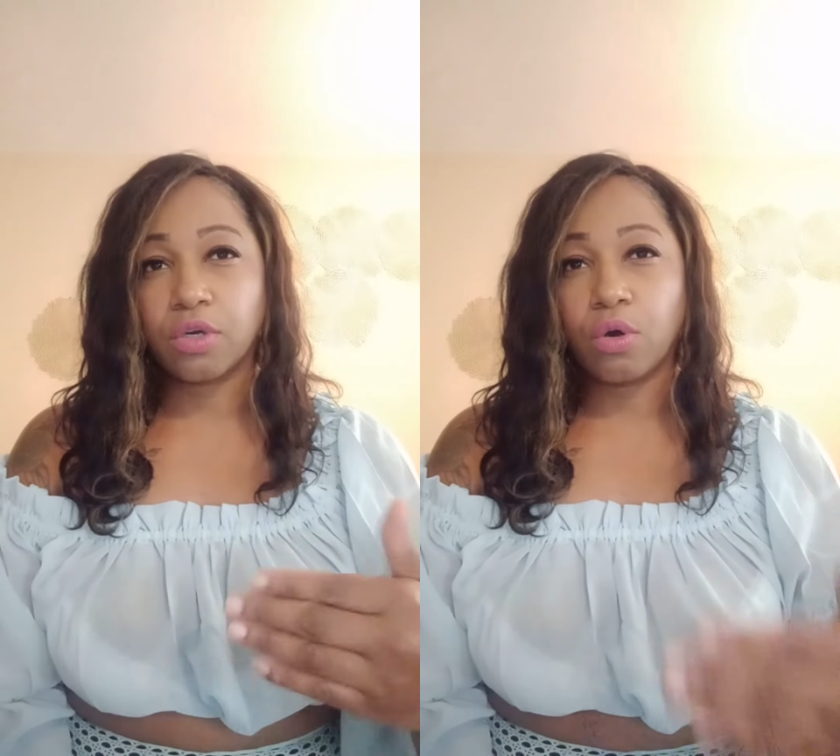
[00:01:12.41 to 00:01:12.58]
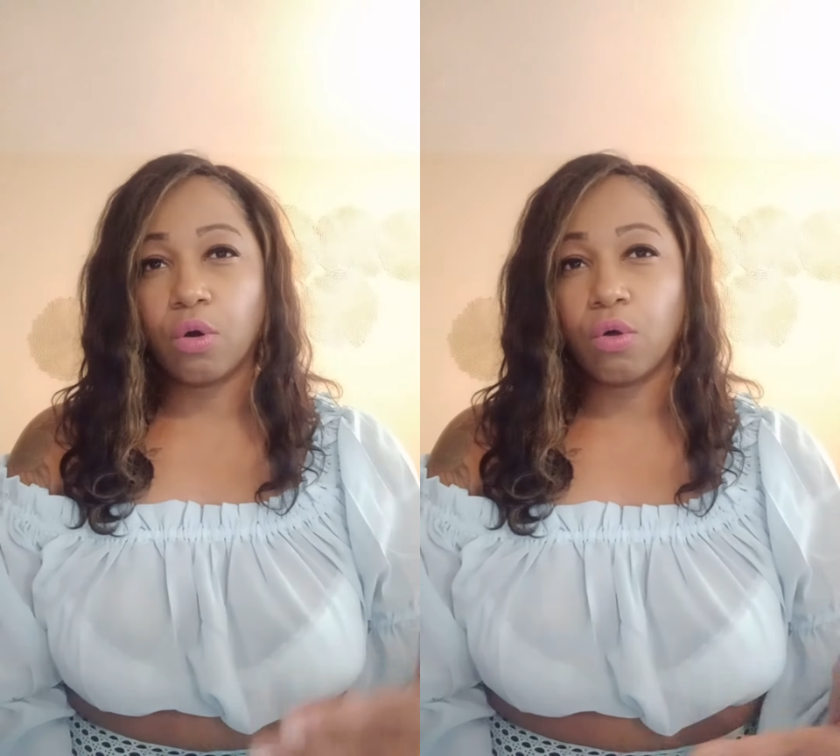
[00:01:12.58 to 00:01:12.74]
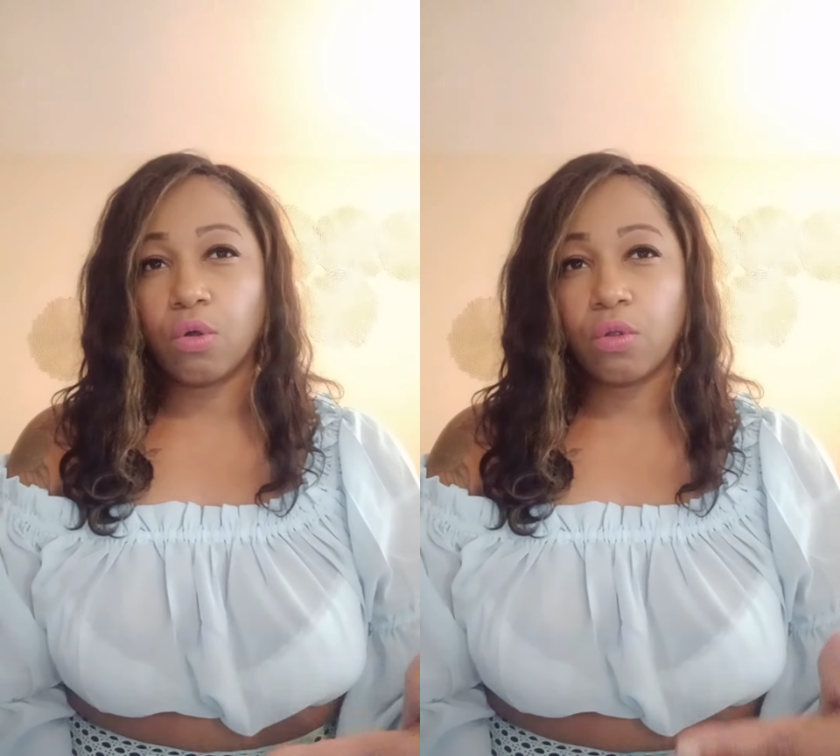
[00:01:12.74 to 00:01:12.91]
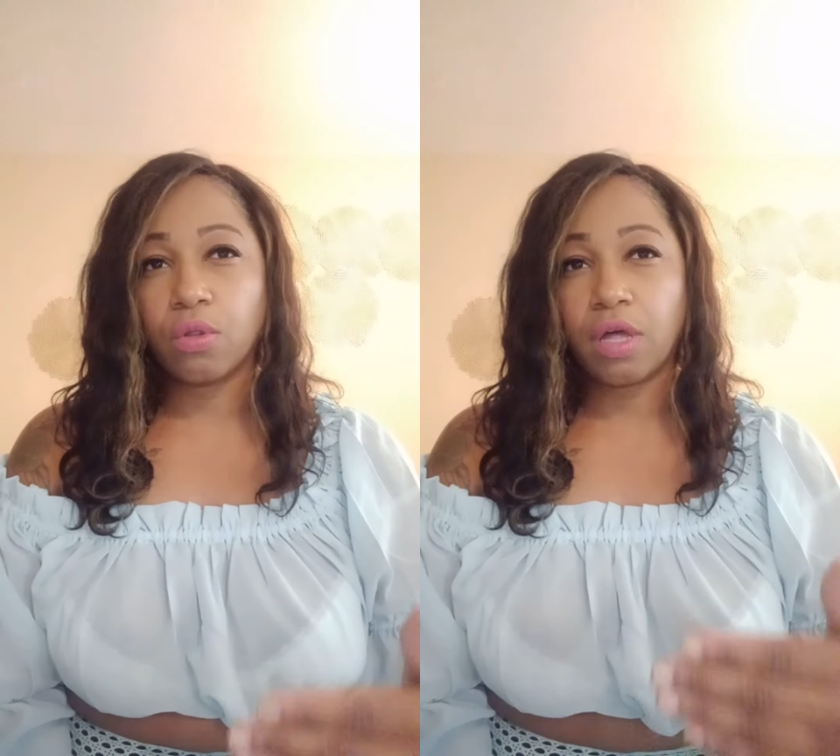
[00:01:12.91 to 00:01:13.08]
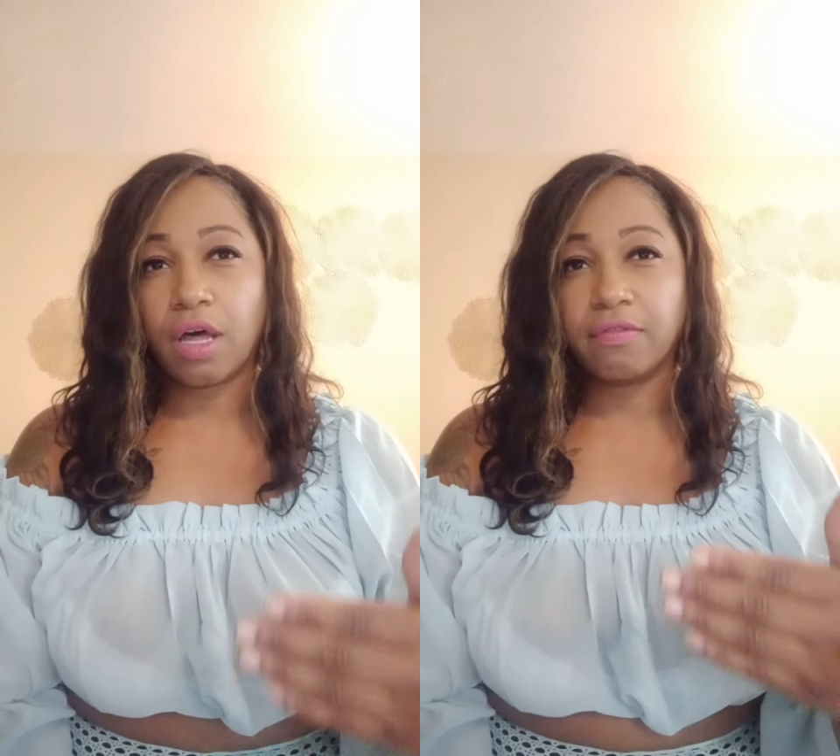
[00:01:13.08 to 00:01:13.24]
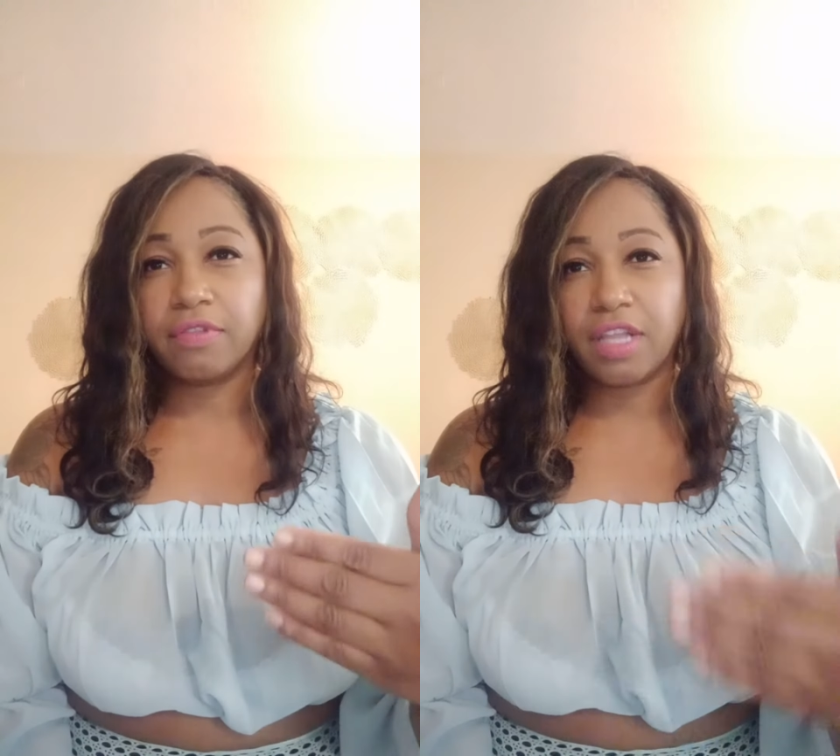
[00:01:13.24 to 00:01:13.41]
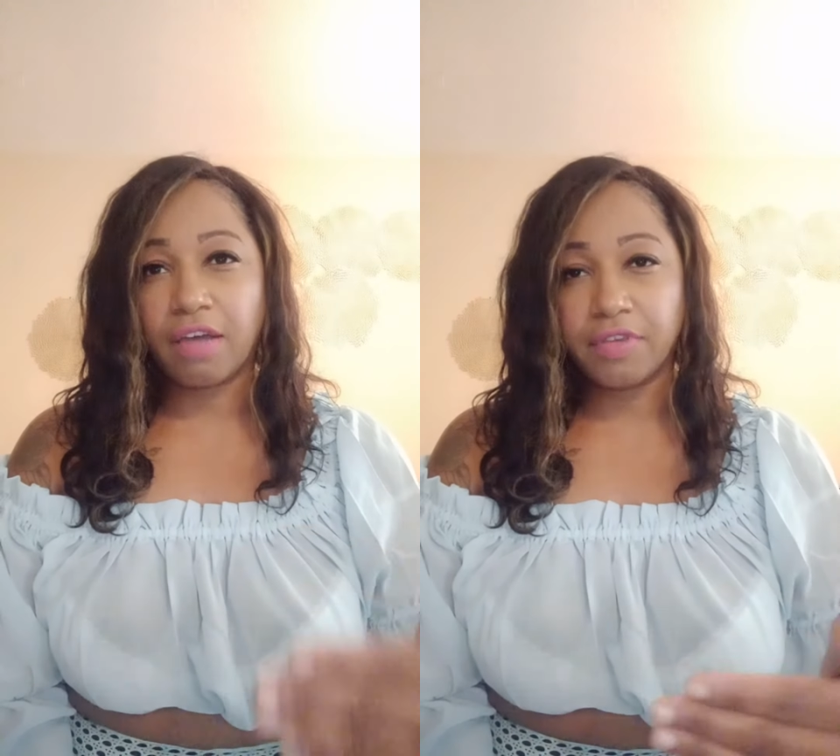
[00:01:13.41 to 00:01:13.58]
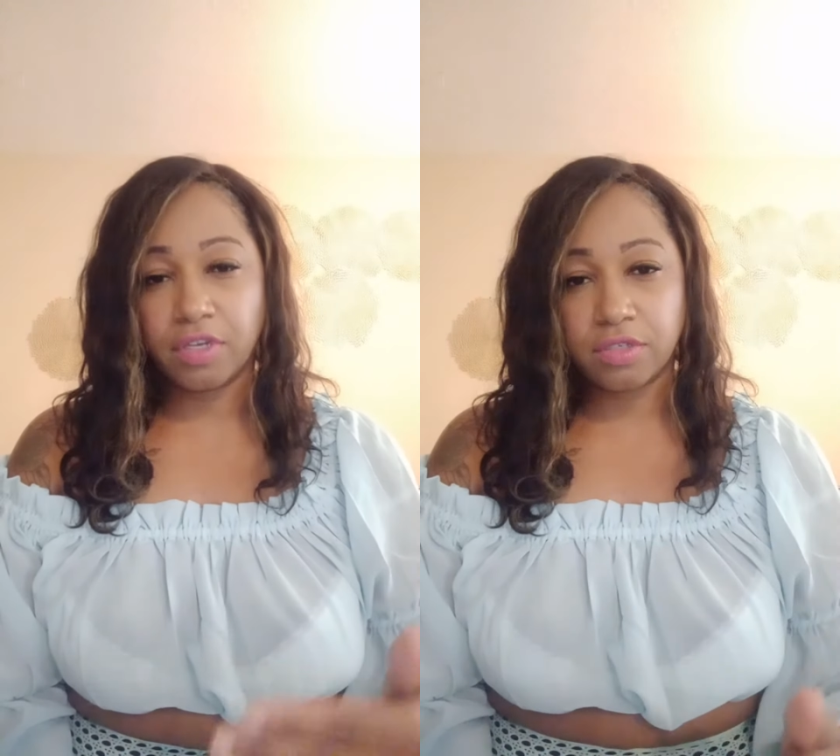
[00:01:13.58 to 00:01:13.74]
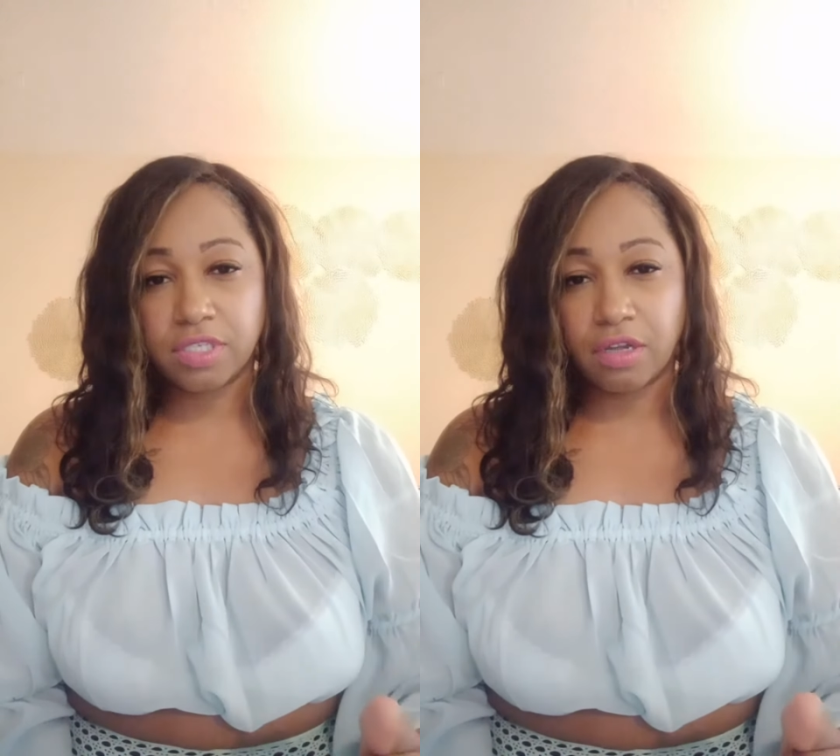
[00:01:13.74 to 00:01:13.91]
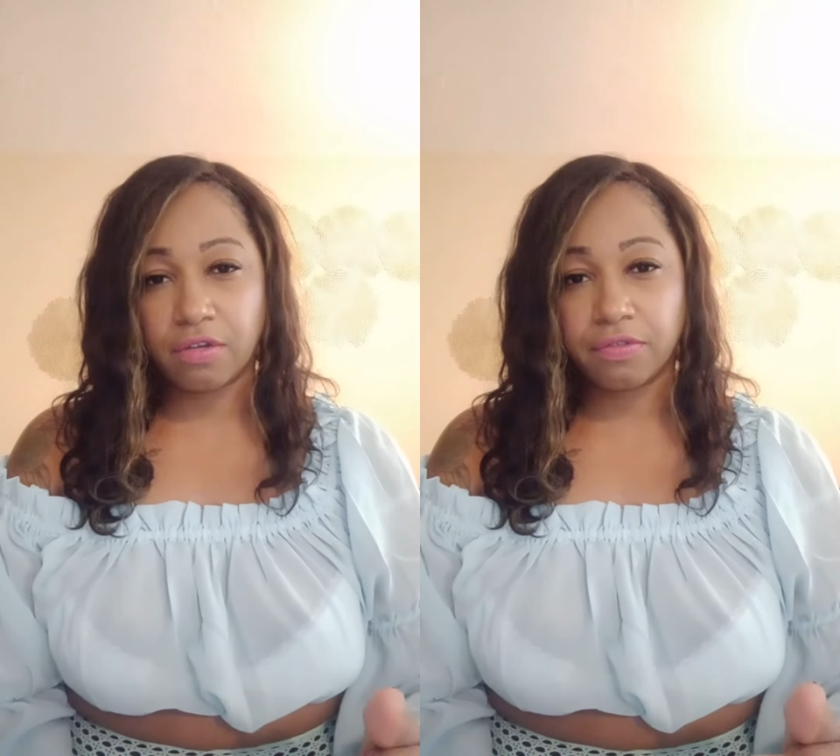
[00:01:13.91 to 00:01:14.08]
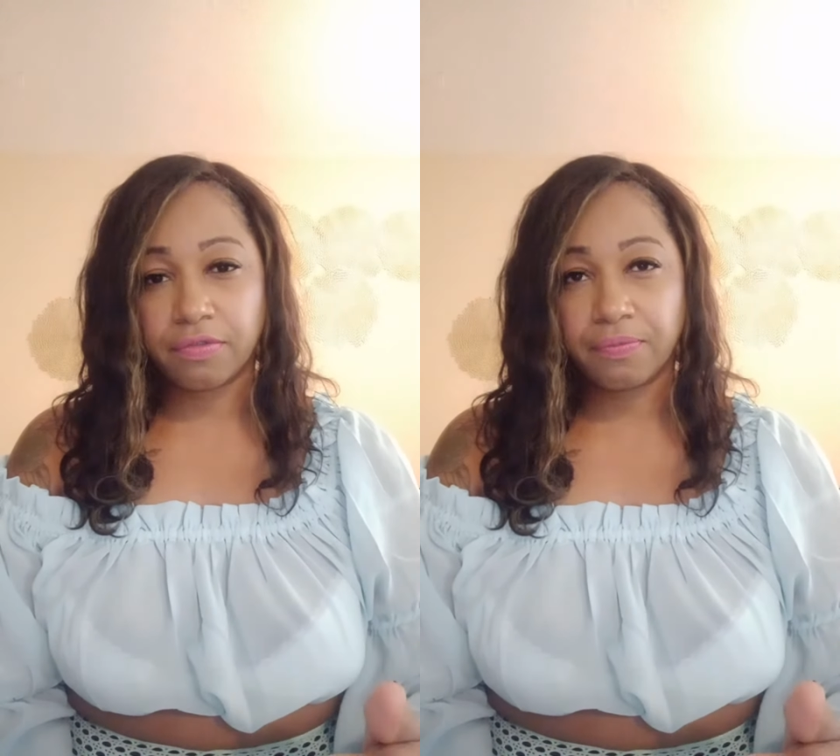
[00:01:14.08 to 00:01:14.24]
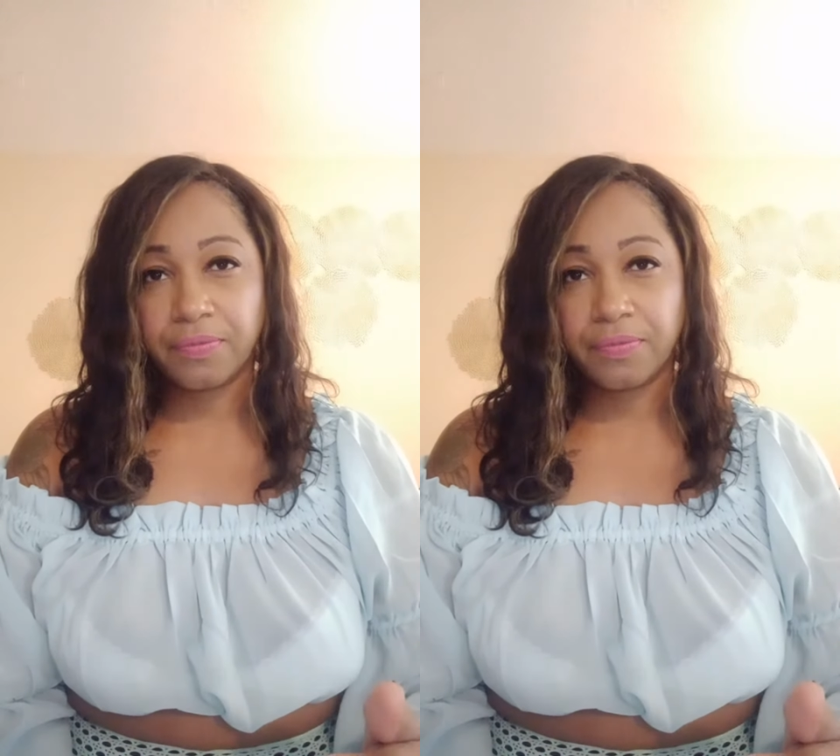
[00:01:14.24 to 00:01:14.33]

goal of loving yourself.